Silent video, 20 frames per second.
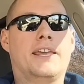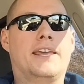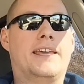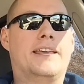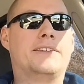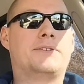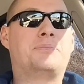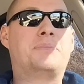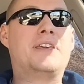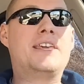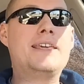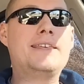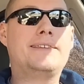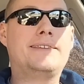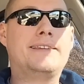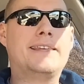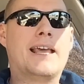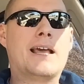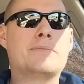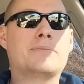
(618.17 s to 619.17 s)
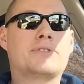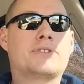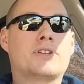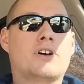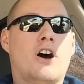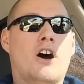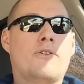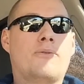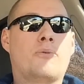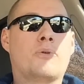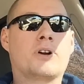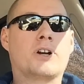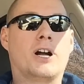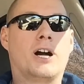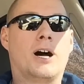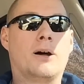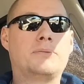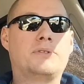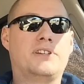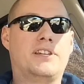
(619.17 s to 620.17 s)
is P C M software
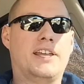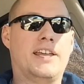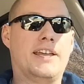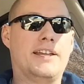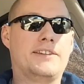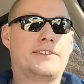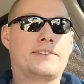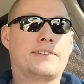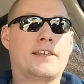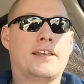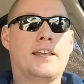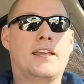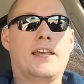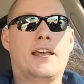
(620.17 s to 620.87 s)
updates.